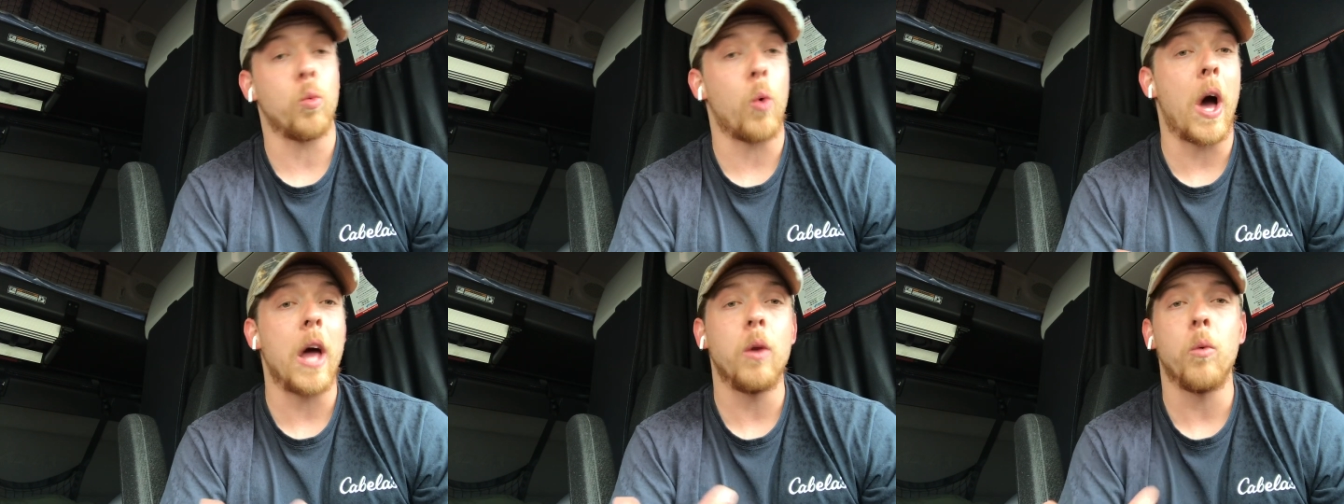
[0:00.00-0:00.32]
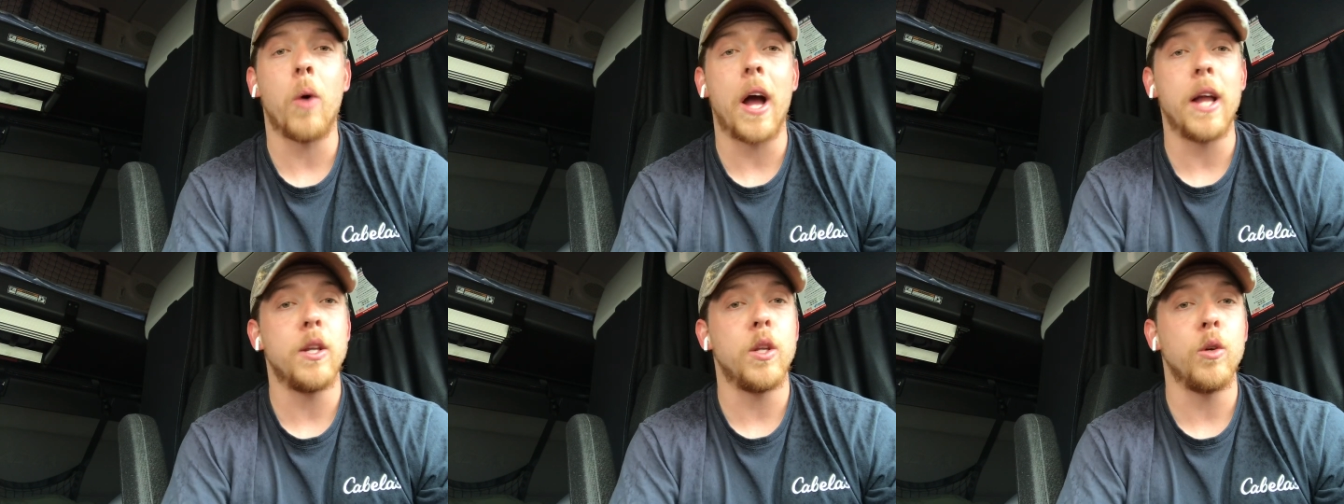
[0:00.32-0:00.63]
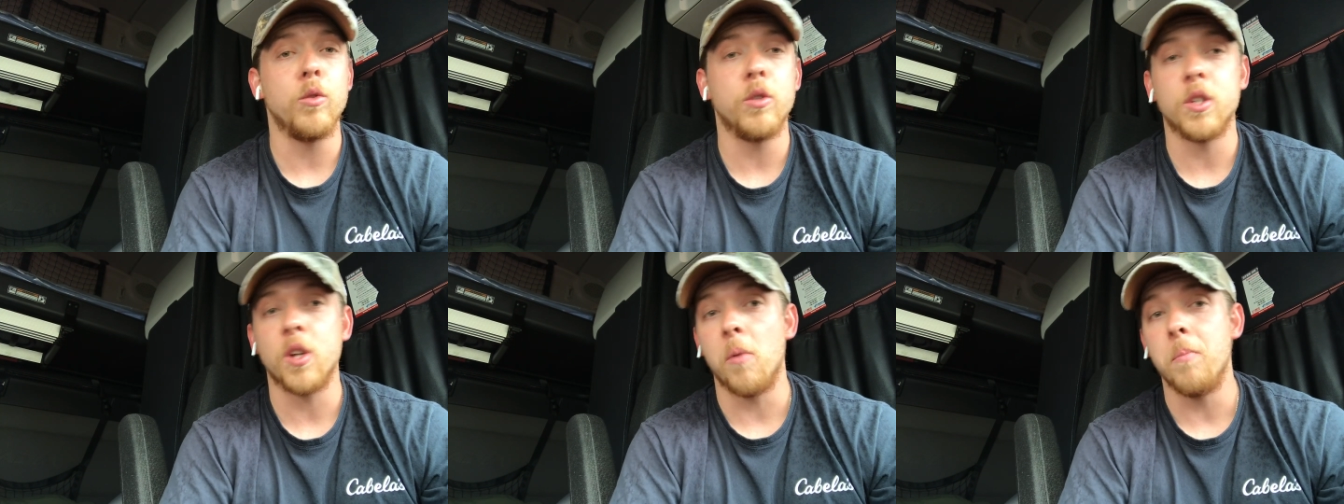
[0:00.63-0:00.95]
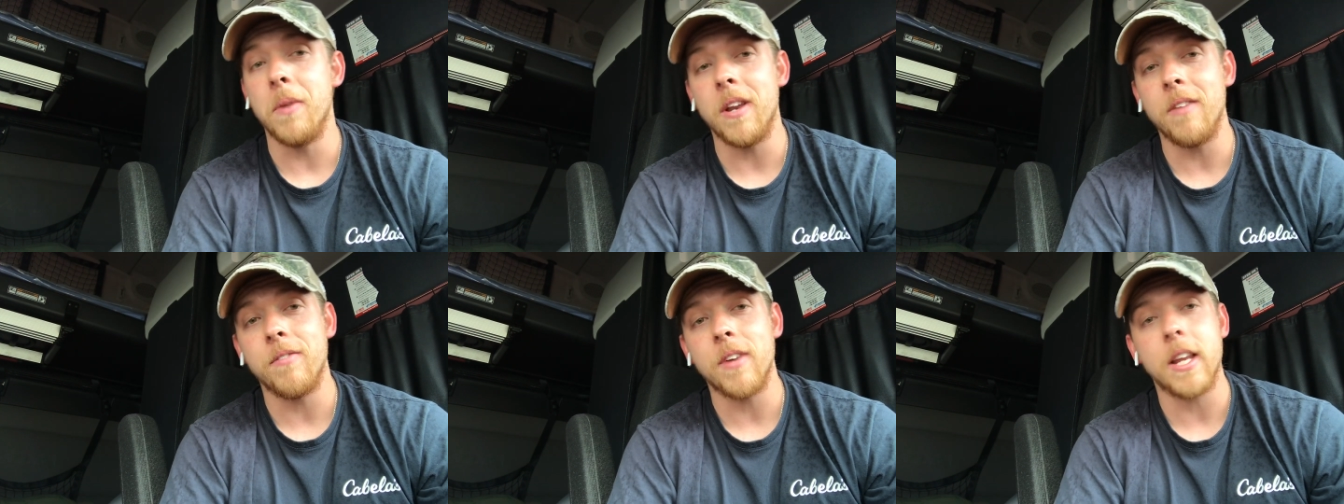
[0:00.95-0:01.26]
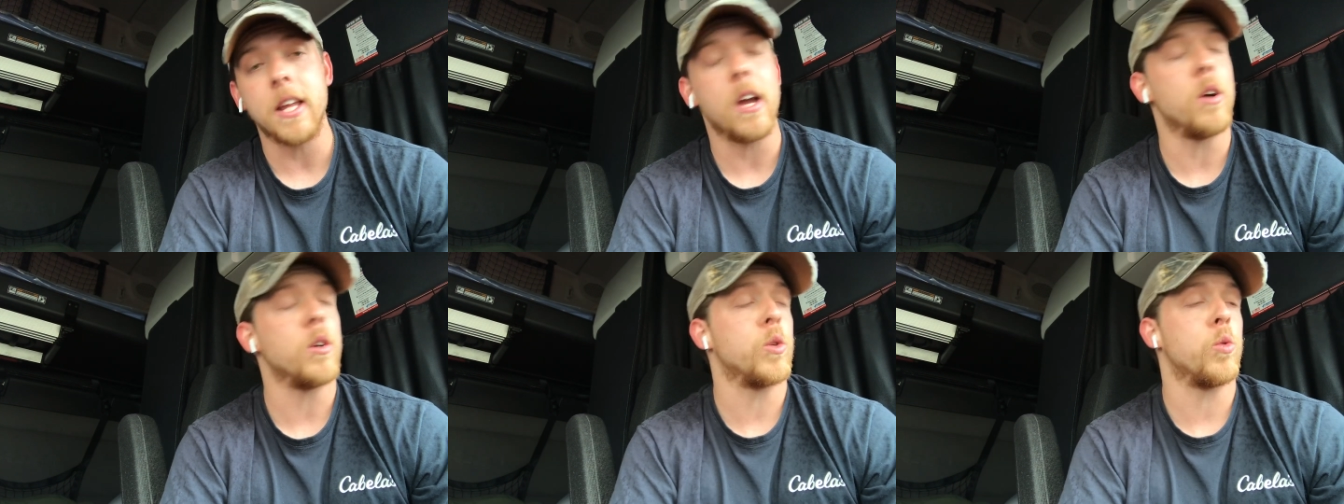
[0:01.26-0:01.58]
Why do I do so many
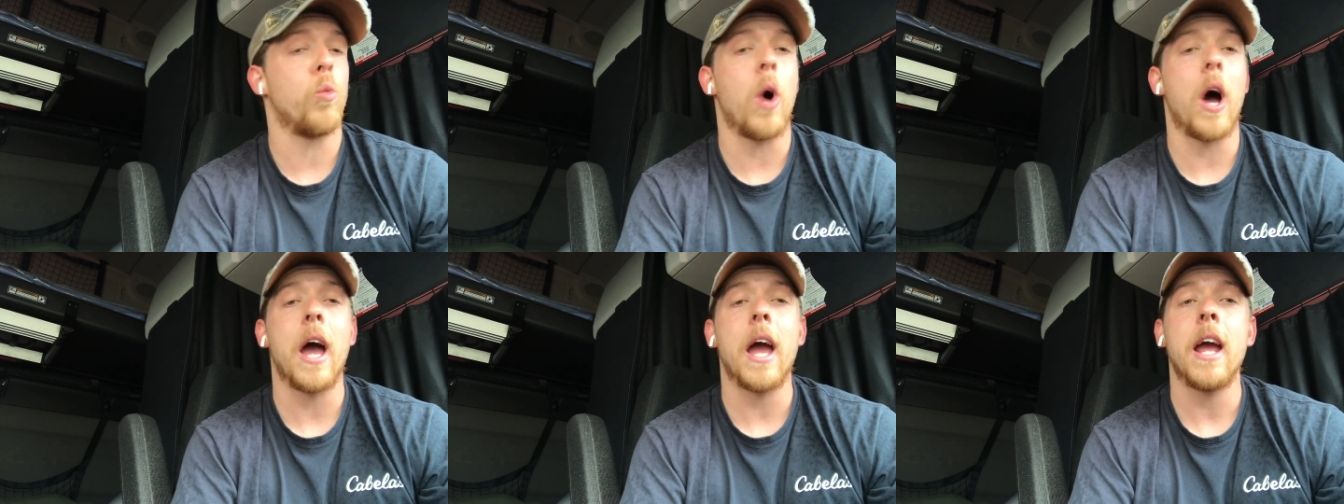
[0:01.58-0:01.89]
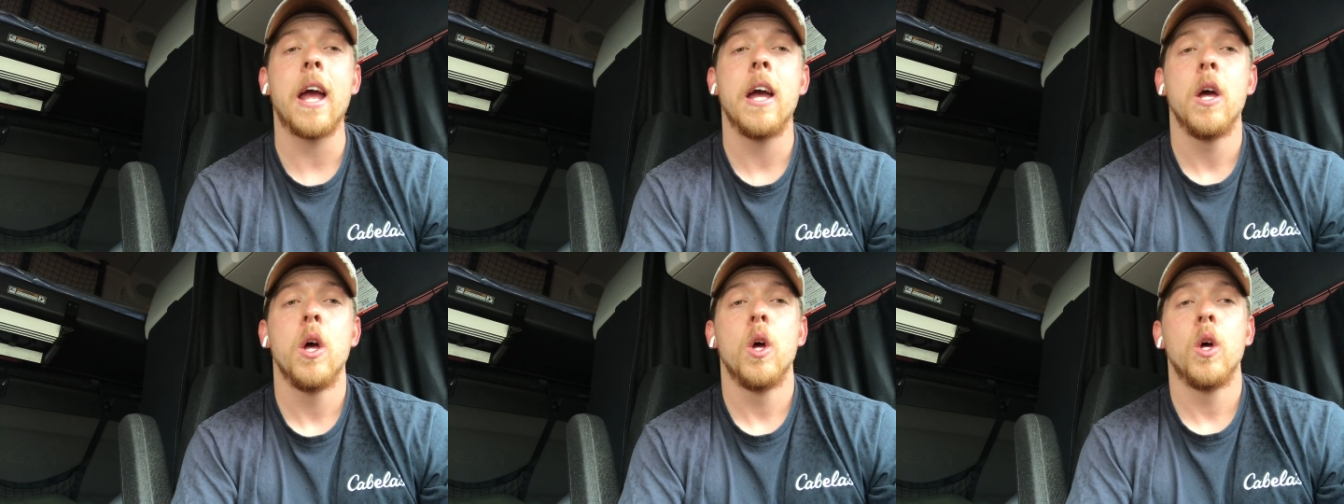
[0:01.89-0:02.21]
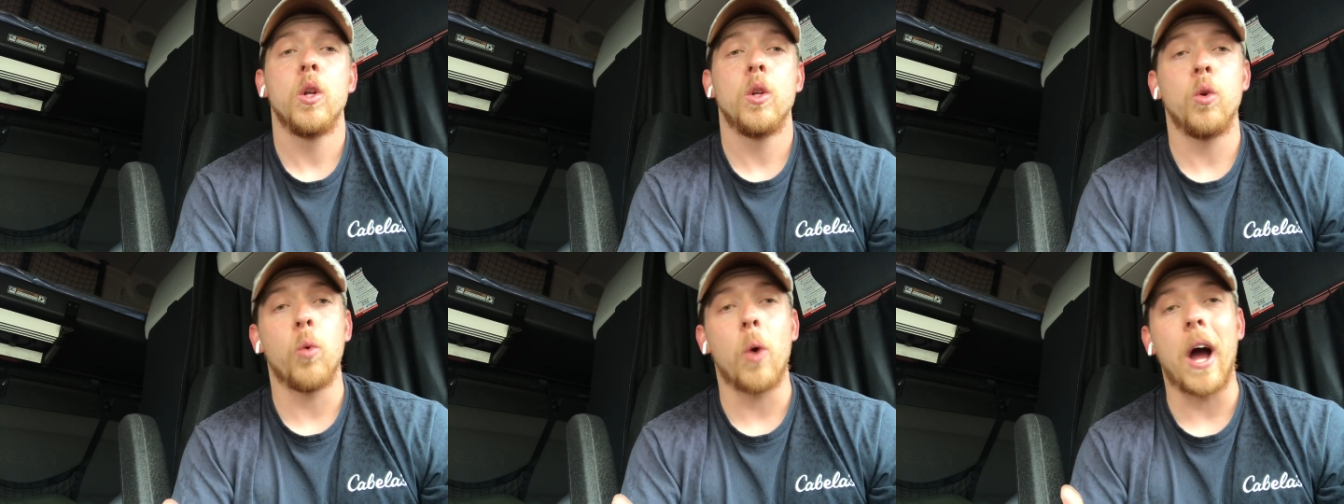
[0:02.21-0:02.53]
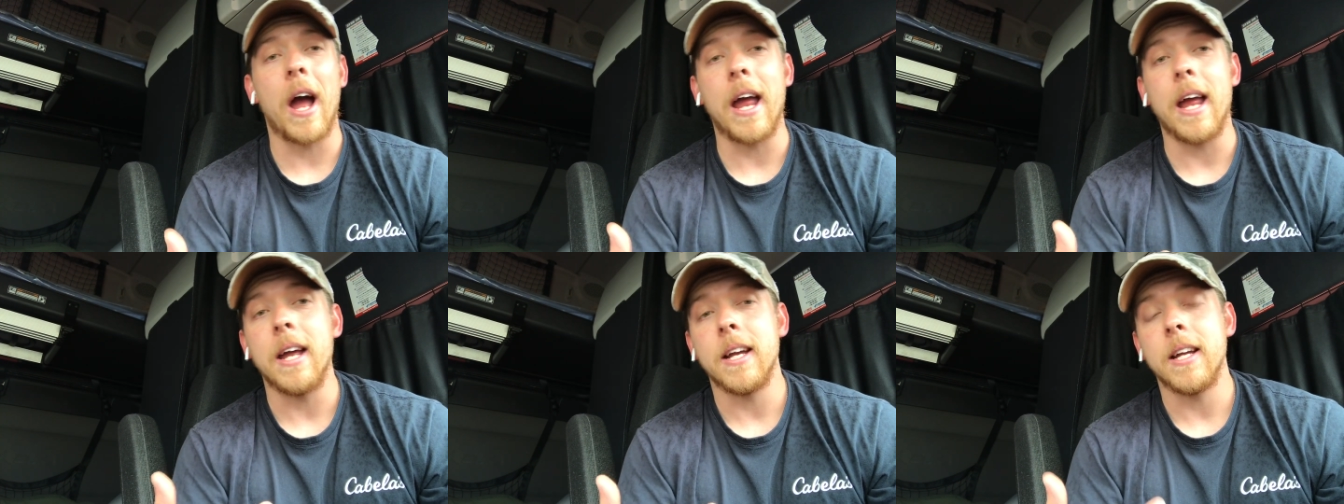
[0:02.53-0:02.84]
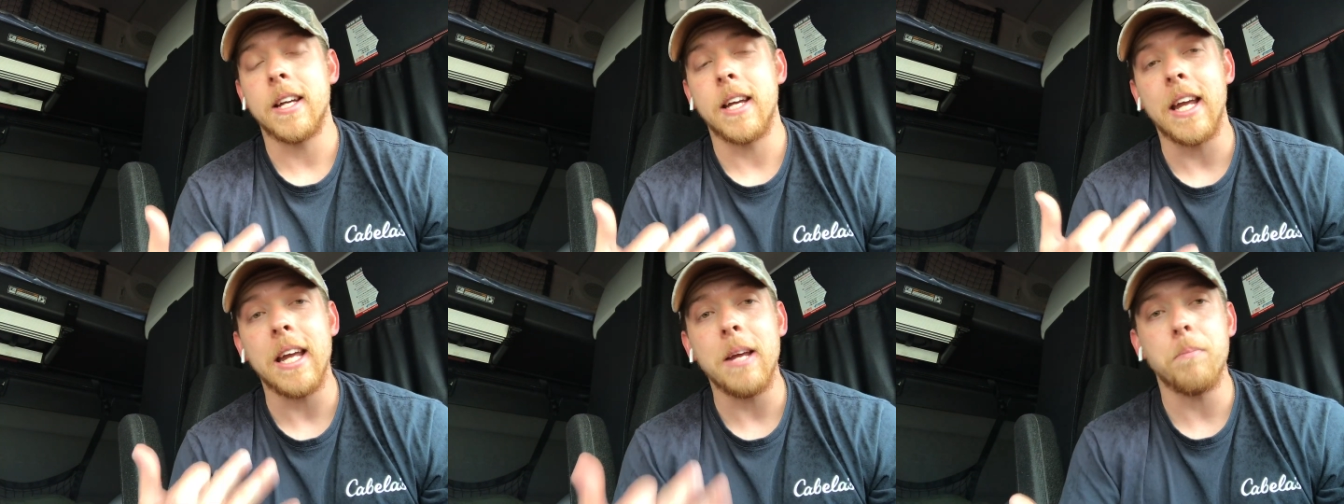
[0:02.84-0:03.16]
videos? Why do I
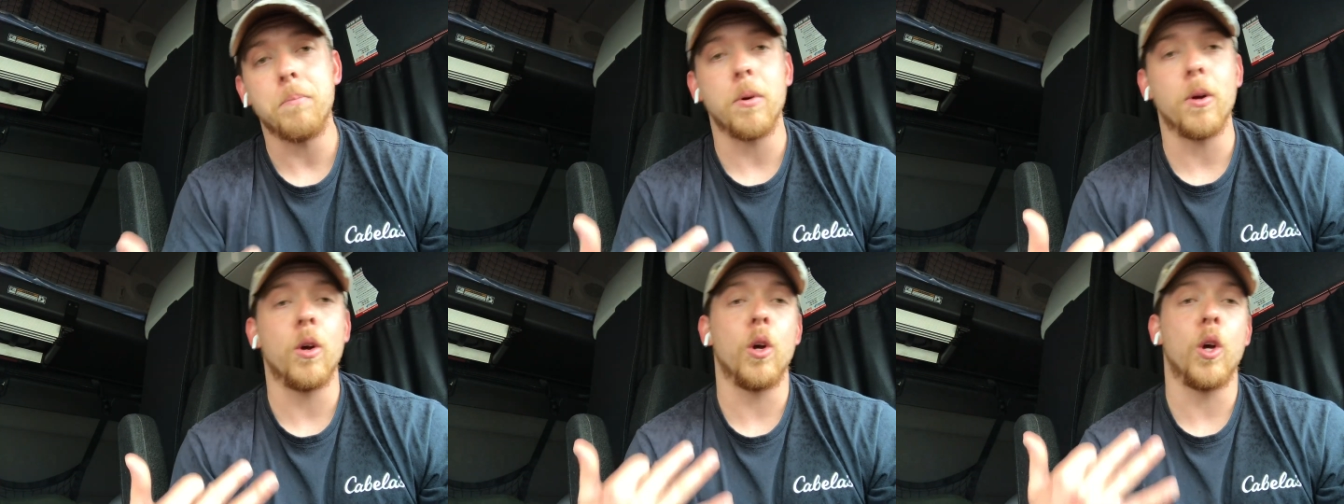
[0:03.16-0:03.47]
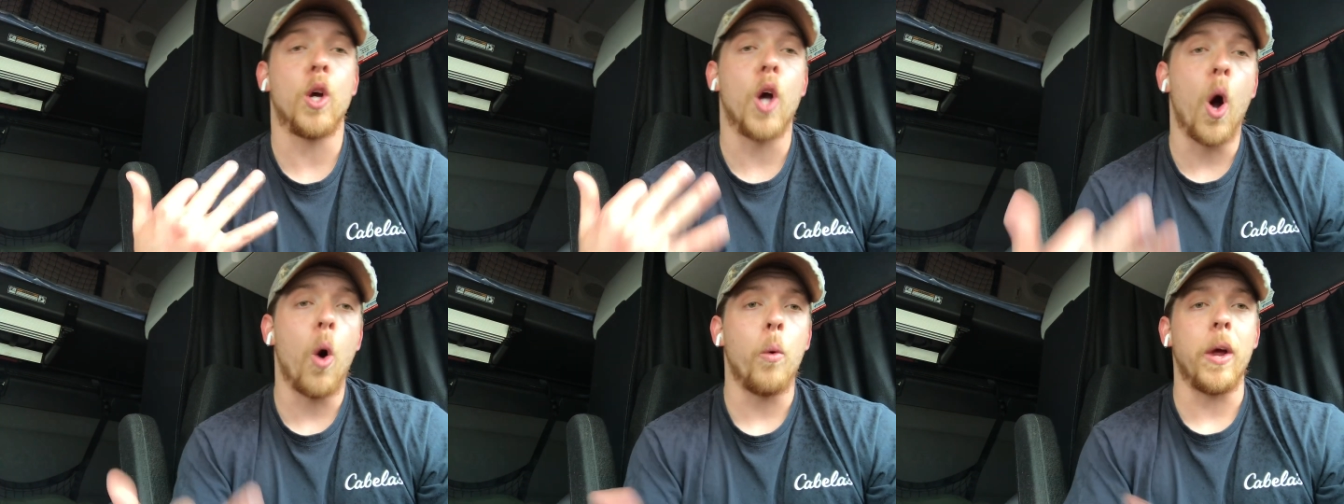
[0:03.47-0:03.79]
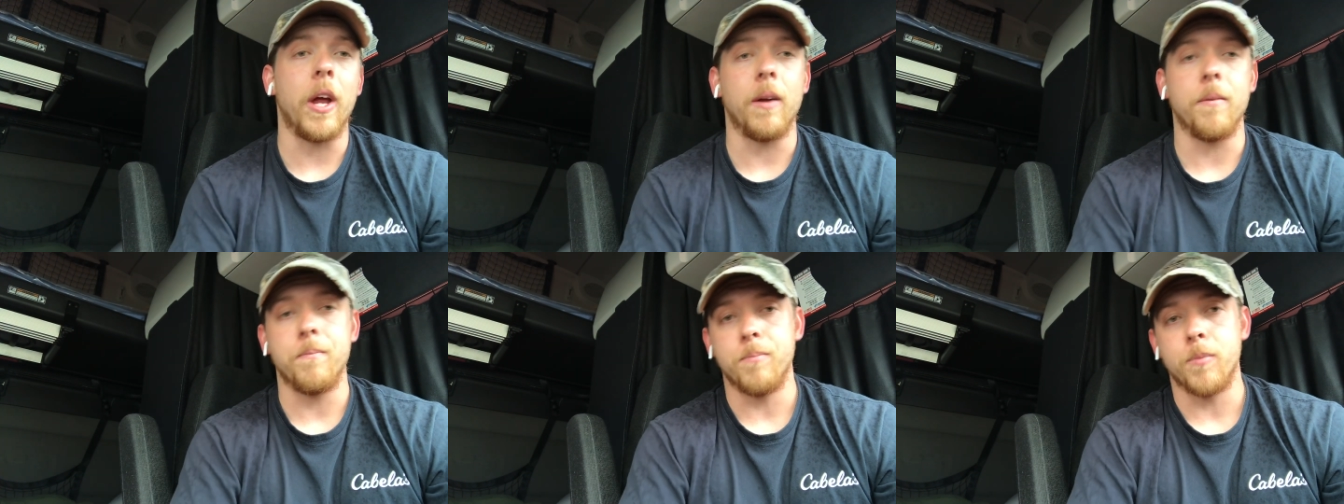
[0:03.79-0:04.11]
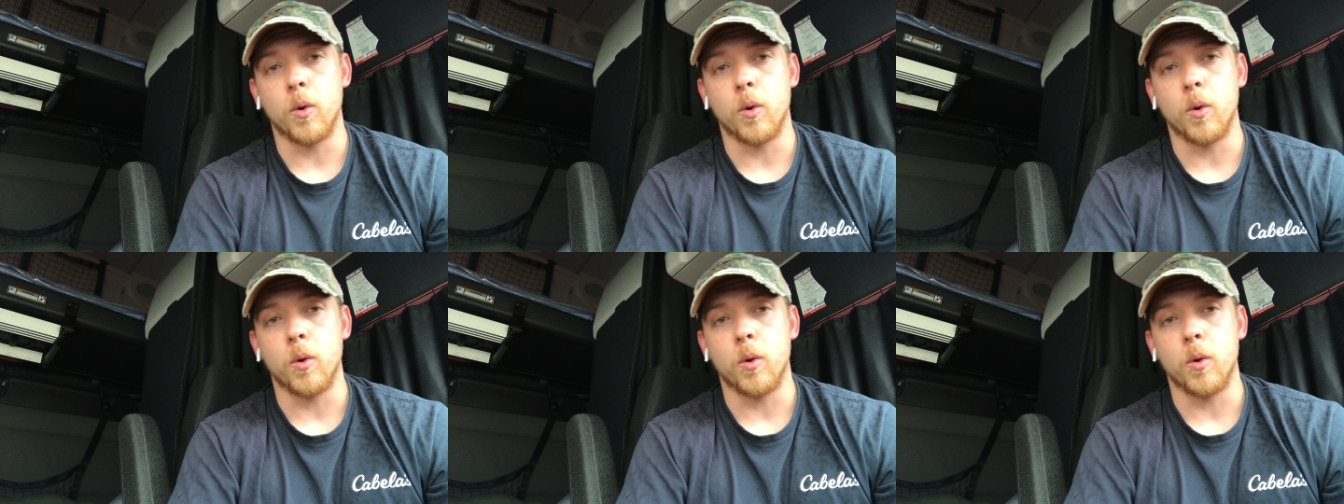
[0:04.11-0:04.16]
keep going,